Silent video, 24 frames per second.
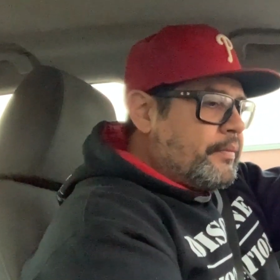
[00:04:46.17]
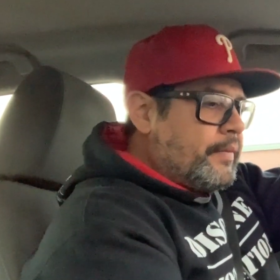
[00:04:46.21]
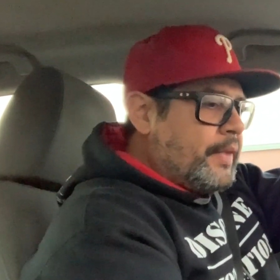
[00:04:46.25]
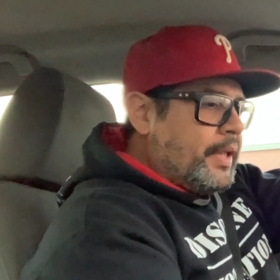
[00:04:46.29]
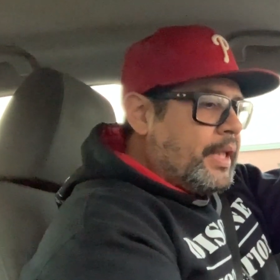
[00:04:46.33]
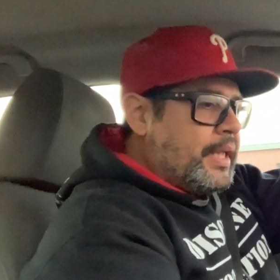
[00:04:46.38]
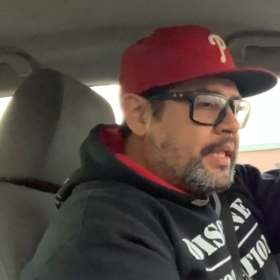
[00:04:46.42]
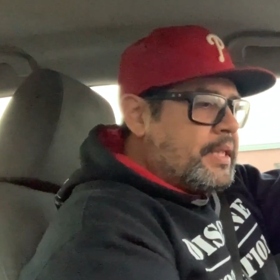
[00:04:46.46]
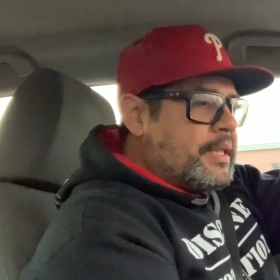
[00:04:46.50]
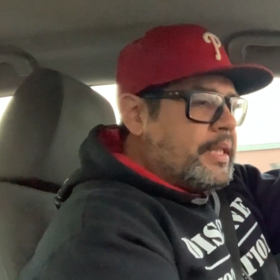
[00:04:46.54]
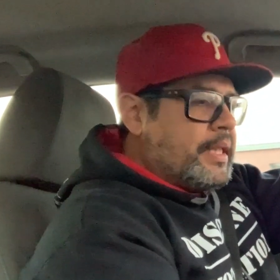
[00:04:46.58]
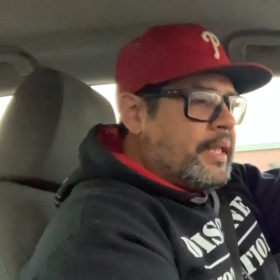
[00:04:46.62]

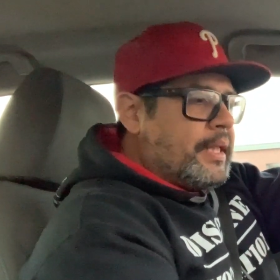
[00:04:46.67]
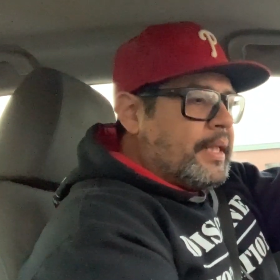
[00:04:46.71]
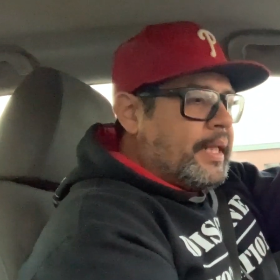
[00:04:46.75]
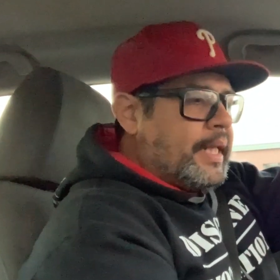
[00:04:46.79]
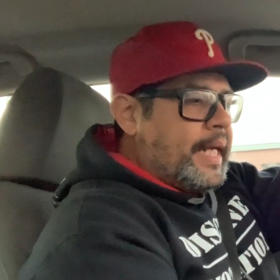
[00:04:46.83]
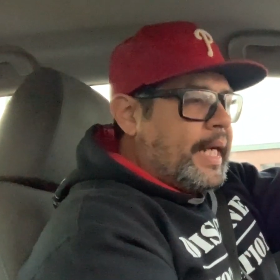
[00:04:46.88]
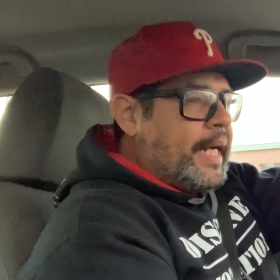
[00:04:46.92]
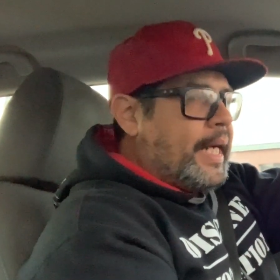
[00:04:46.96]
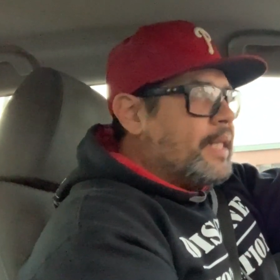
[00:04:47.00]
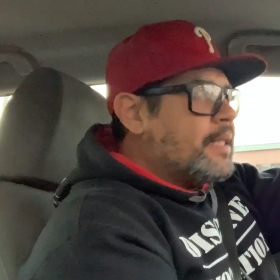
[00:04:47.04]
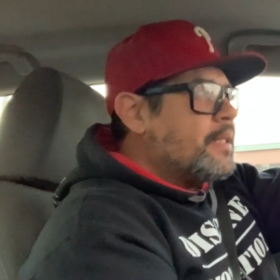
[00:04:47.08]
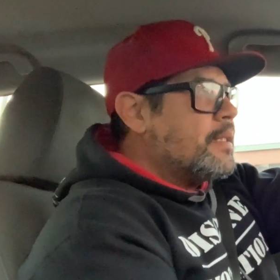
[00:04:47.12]
let's see,
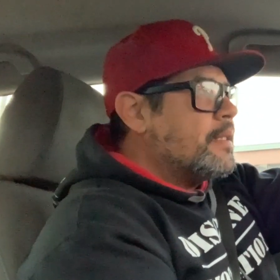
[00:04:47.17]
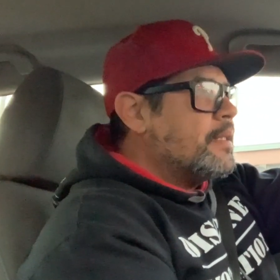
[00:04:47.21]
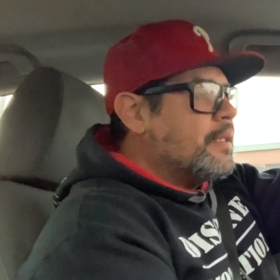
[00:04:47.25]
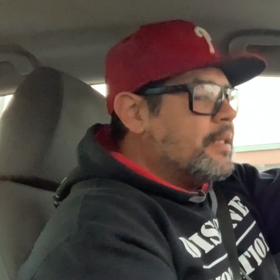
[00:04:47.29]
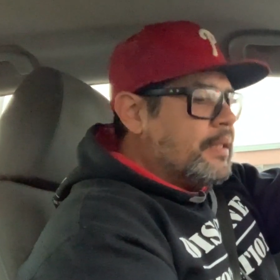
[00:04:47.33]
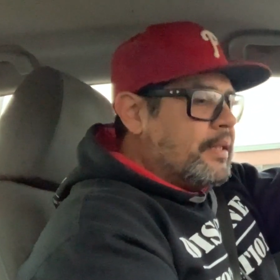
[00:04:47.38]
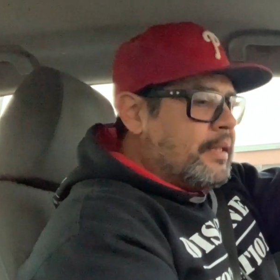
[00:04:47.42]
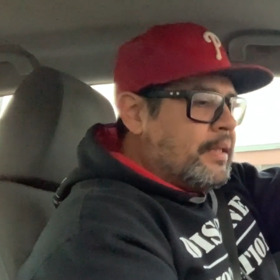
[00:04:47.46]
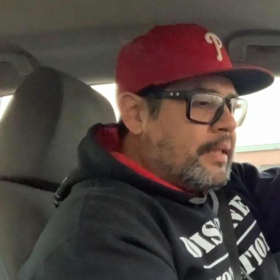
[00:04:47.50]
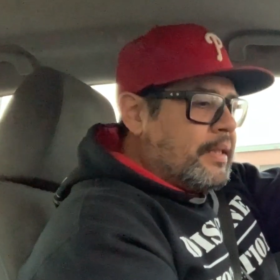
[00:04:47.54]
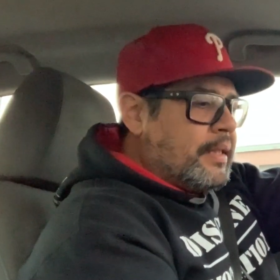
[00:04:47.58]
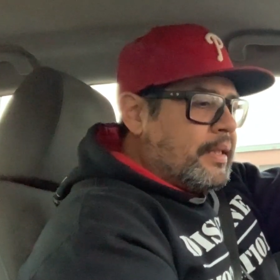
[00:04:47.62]
last,
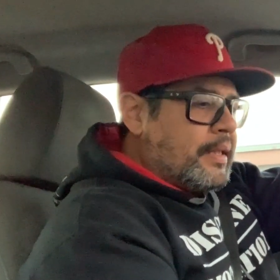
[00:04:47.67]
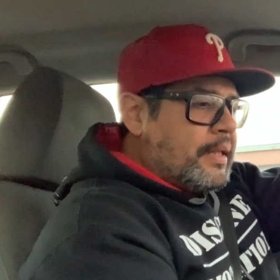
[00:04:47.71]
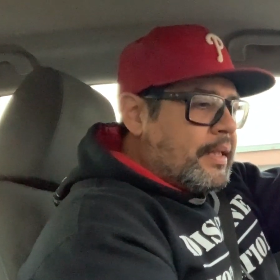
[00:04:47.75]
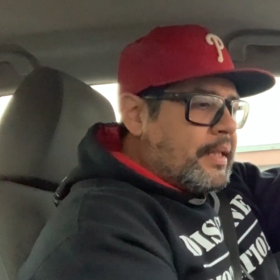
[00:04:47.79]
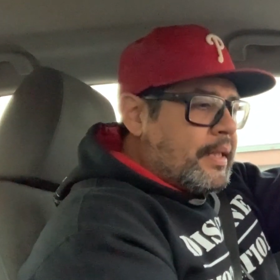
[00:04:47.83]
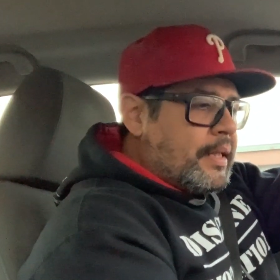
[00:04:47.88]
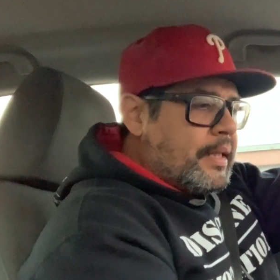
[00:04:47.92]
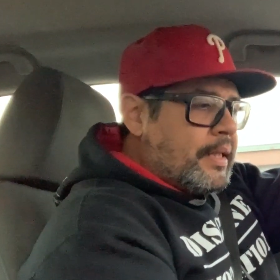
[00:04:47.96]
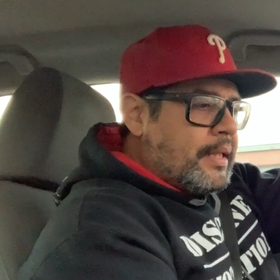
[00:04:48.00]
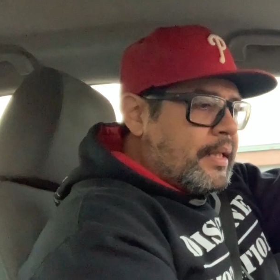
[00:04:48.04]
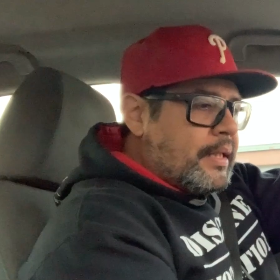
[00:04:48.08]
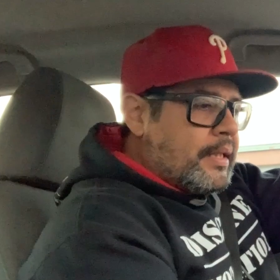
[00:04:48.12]

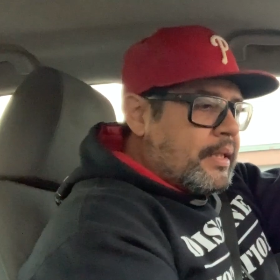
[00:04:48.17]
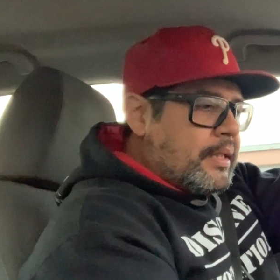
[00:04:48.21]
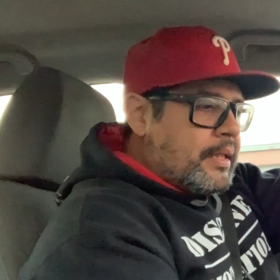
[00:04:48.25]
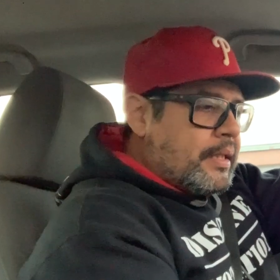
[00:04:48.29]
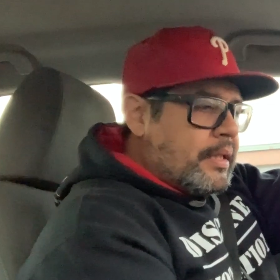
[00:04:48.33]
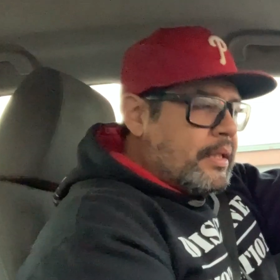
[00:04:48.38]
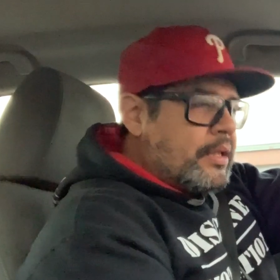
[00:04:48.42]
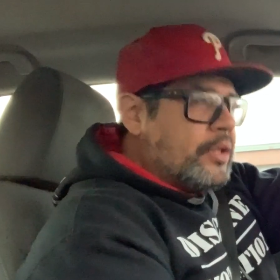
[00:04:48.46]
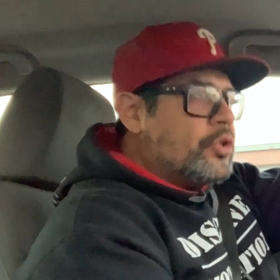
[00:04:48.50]
uh,